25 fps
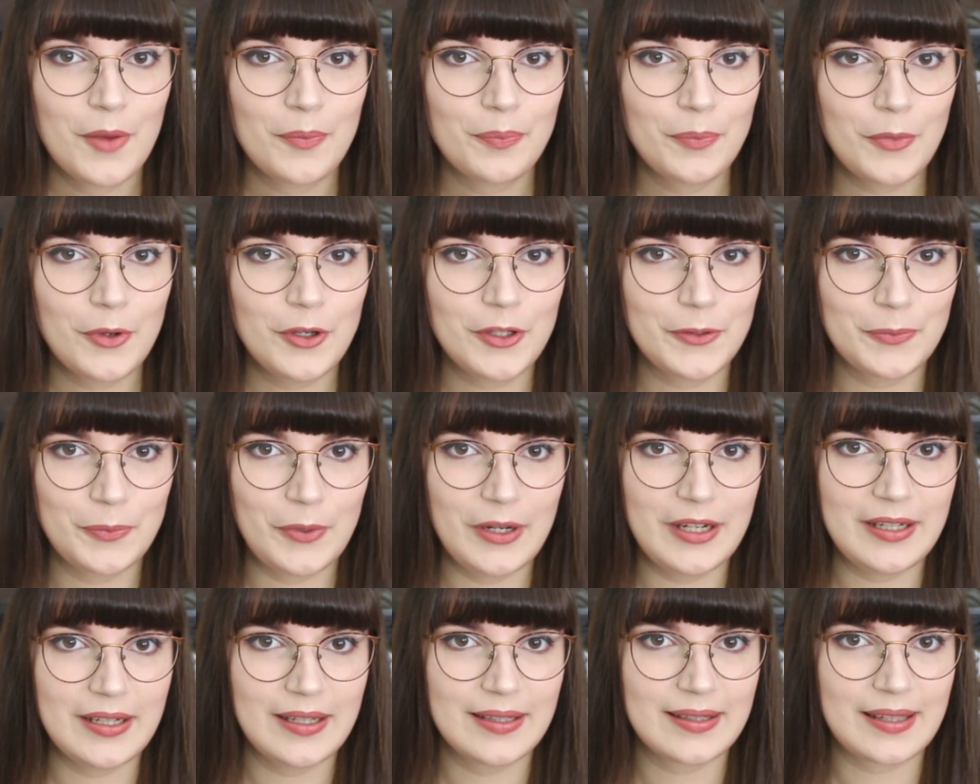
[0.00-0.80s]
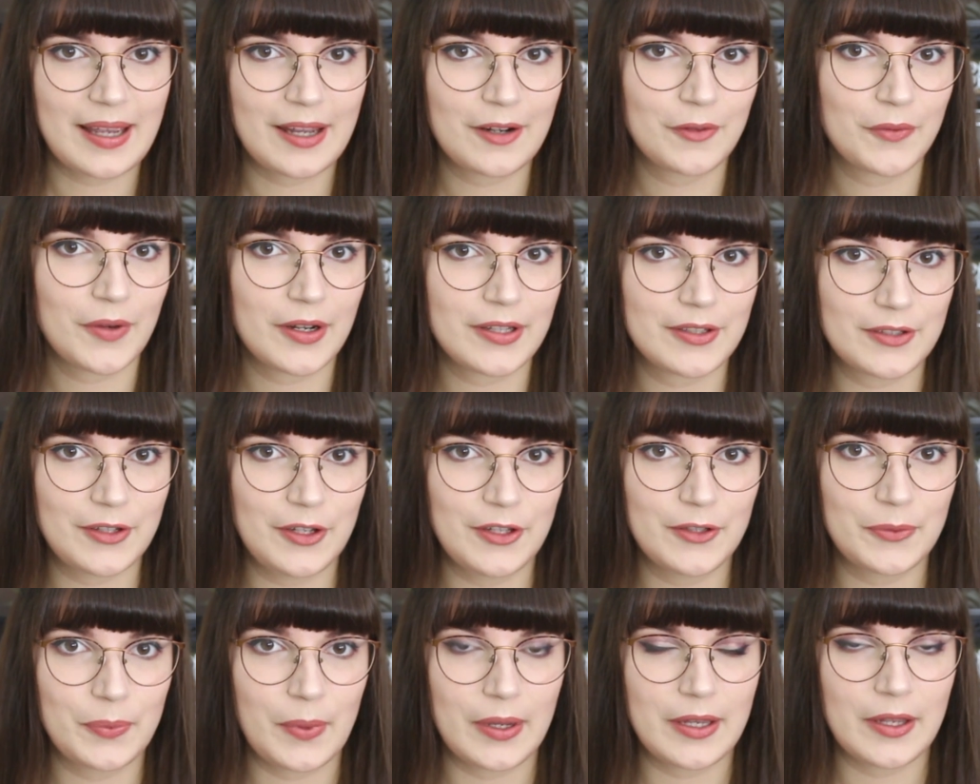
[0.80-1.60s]
Most breeders and
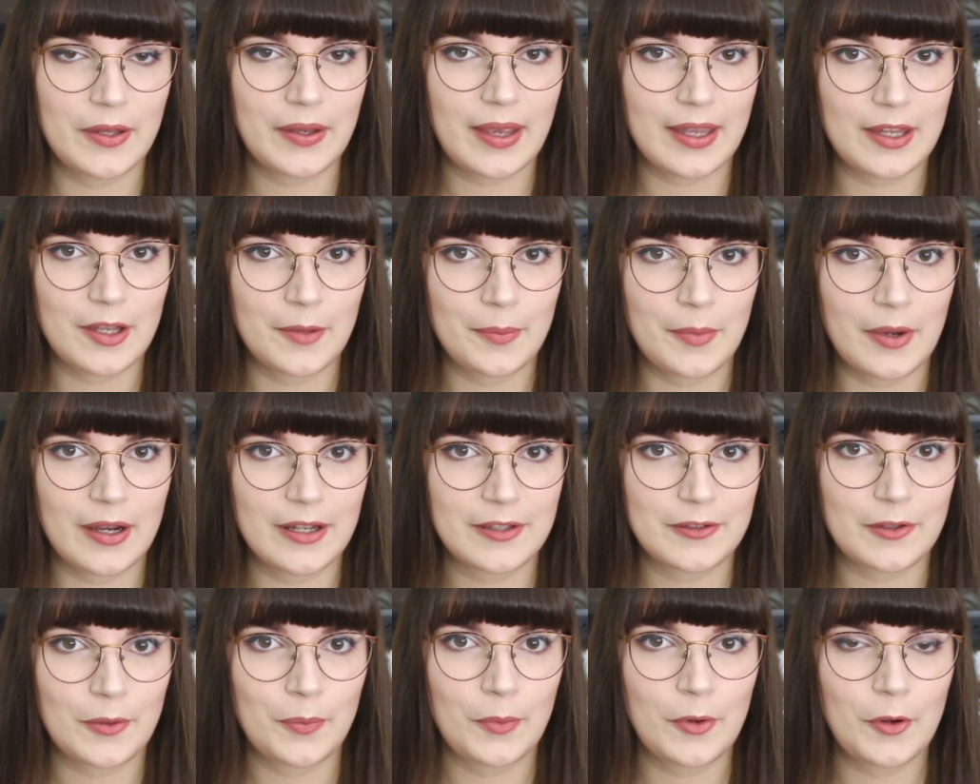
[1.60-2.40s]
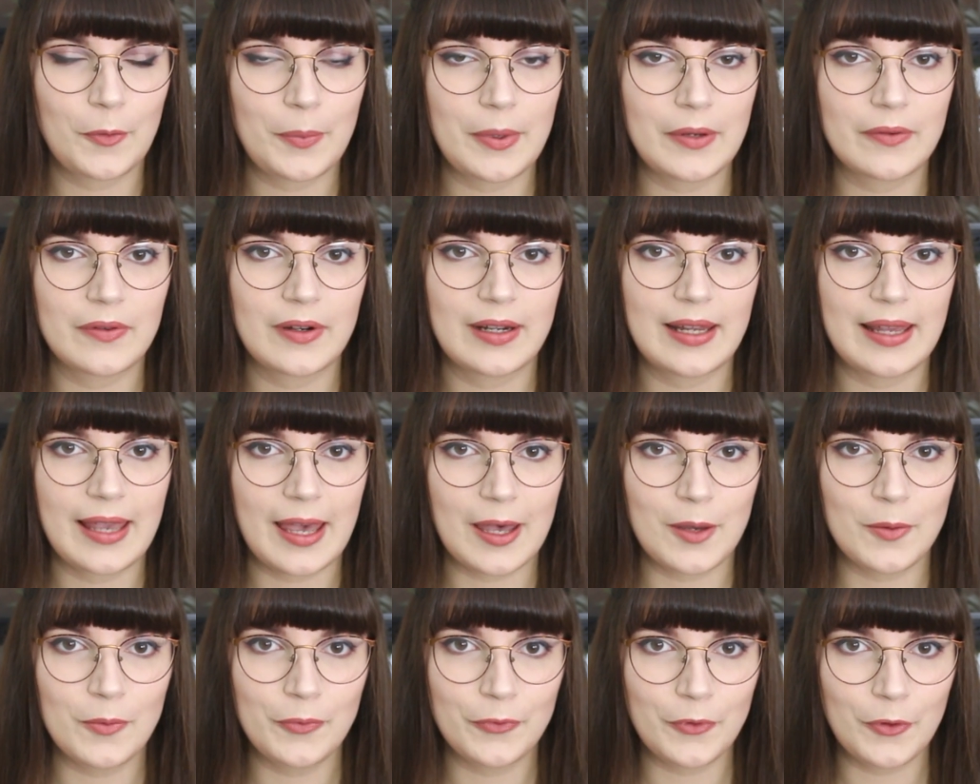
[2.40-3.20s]
rescues where you get your mice from will be really
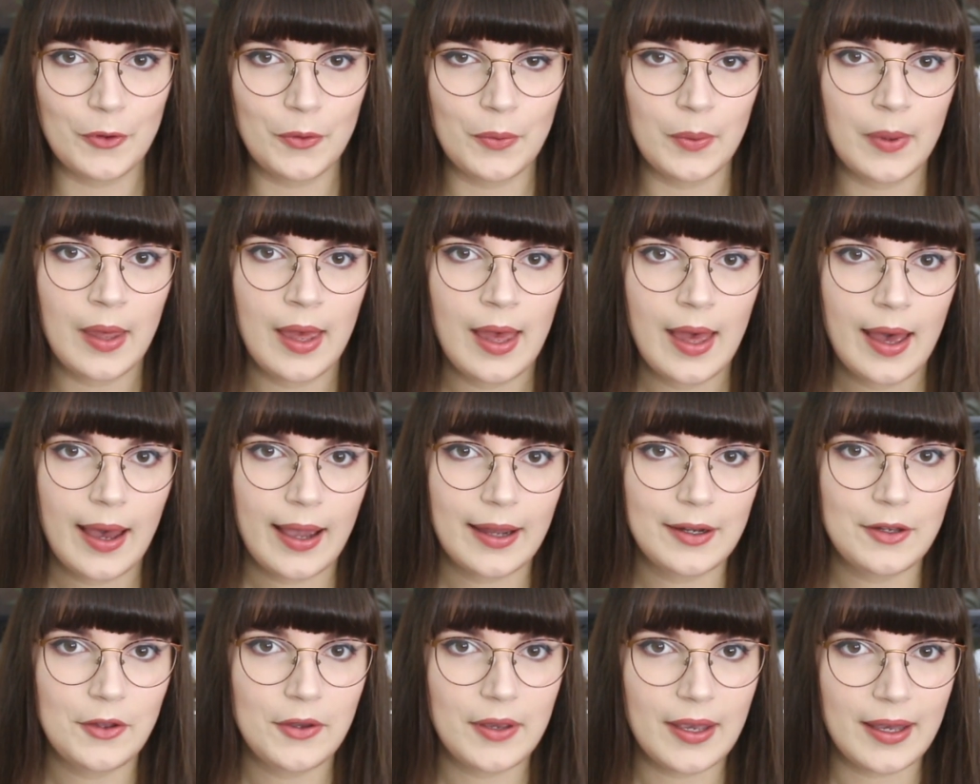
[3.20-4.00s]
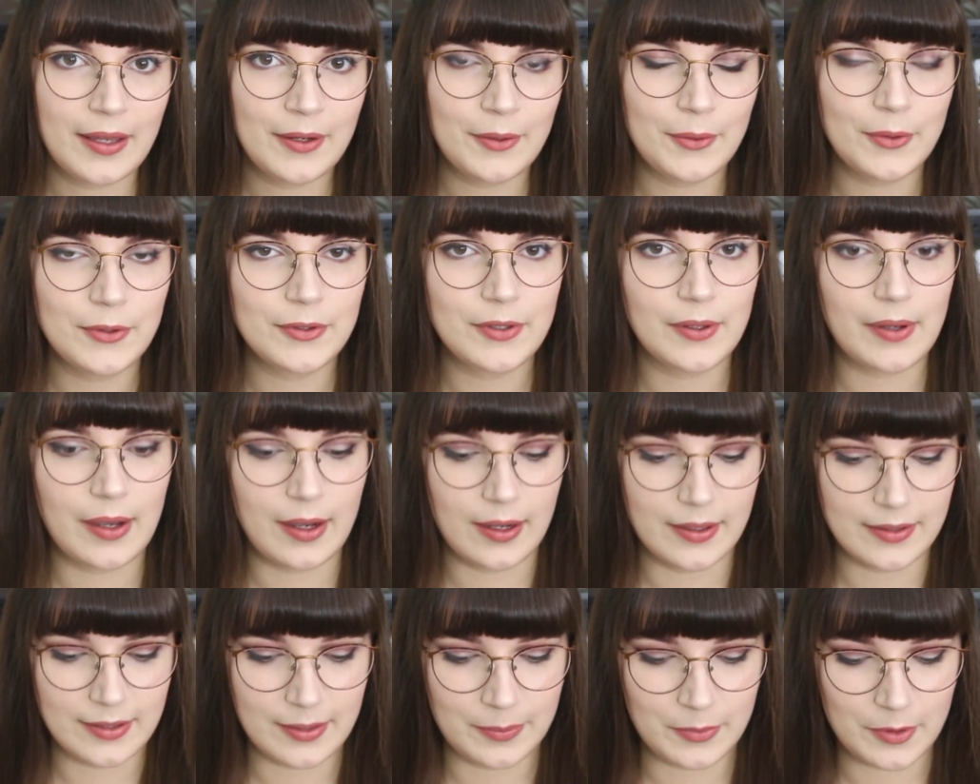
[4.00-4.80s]
helpful, and you can also
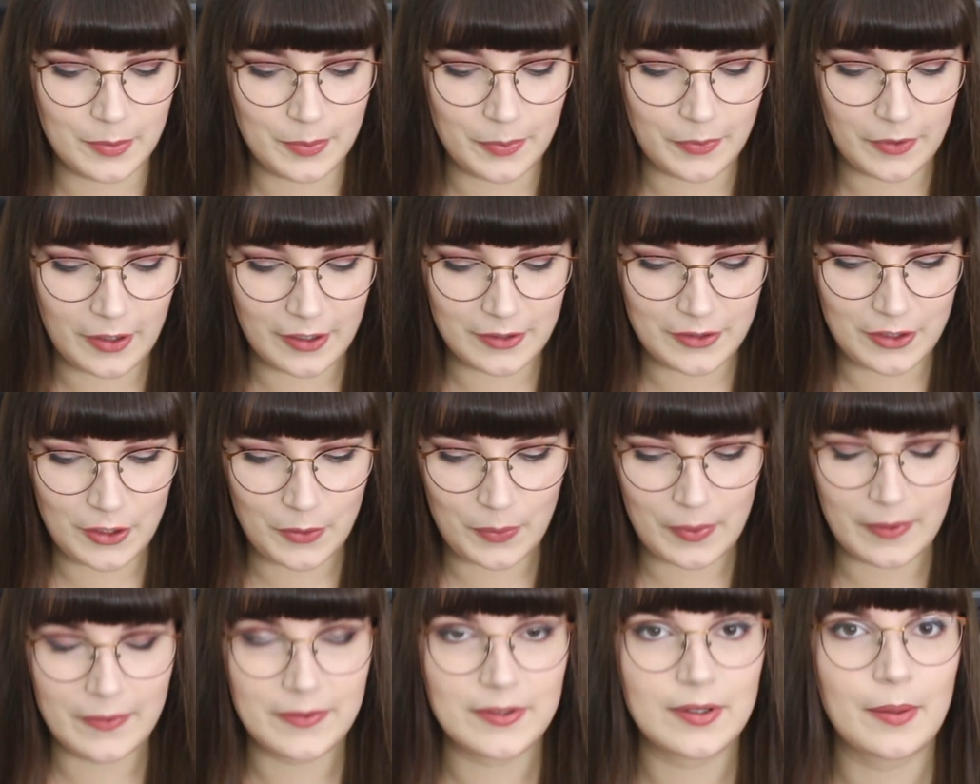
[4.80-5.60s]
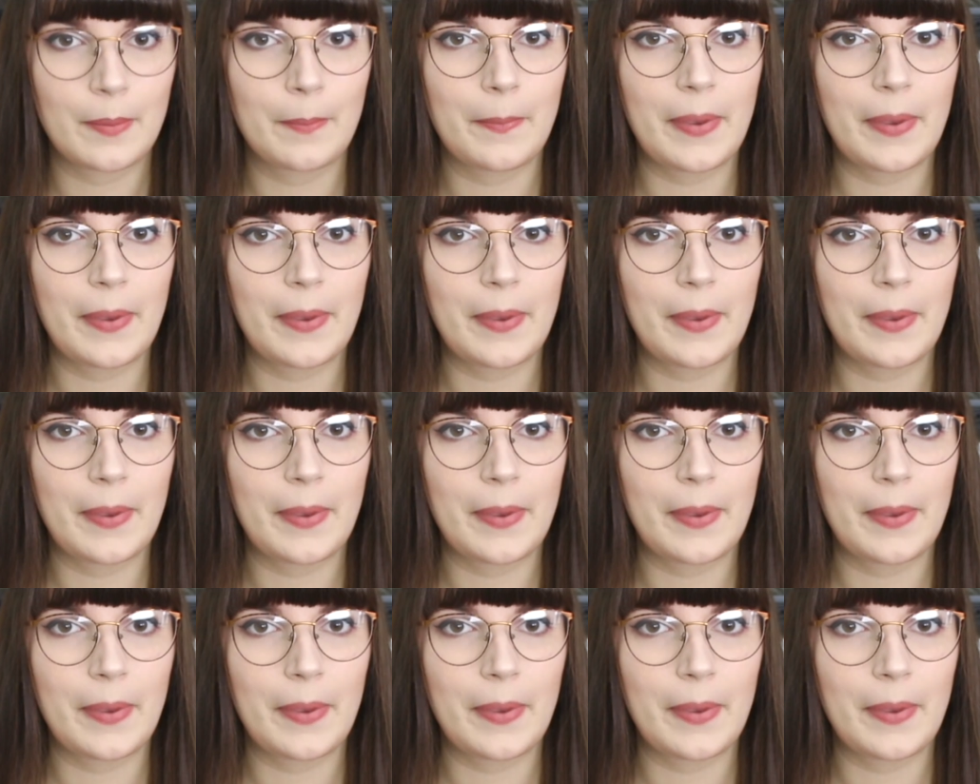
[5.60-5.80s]
ask them to provide you with some